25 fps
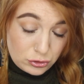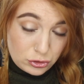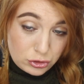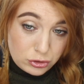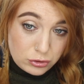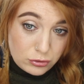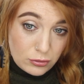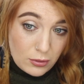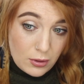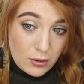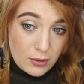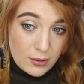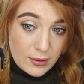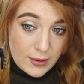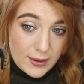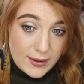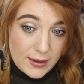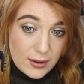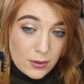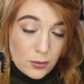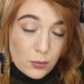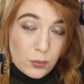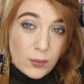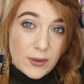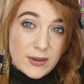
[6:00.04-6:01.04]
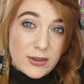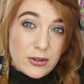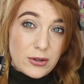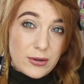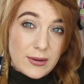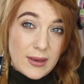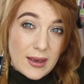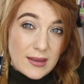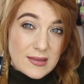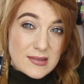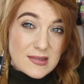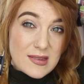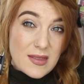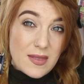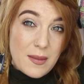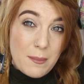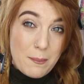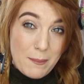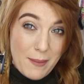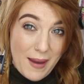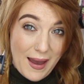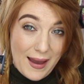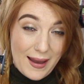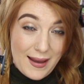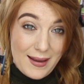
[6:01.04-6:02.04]
try when you get to the
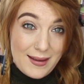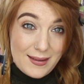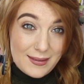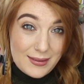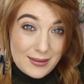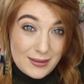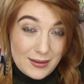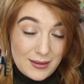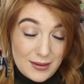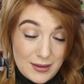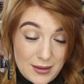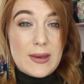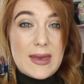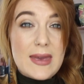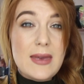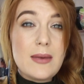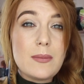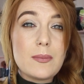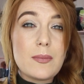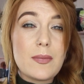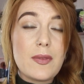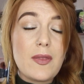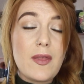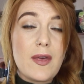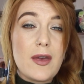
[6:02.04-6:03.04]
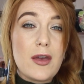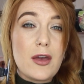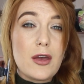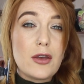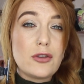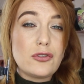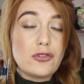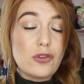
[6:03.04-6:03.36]
back, keep the